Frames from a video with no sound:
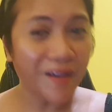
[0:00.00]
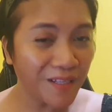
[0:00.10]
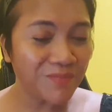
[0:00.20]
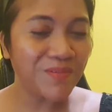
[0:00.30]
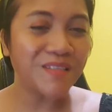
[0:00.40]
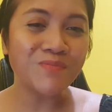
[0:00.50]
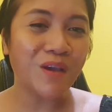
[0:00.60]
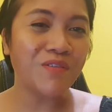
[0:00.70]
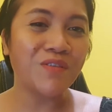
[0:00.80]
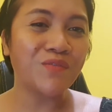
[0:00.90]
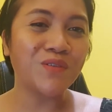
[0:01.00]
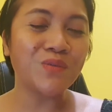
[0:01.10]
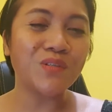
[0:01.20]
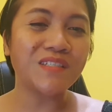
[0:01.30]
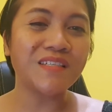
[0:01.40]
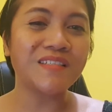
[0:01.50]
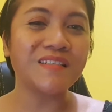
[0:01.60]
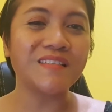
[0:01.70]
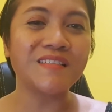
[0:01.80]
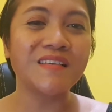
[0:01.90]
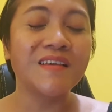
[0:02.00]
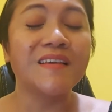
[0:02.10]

help aspiring virtual assistants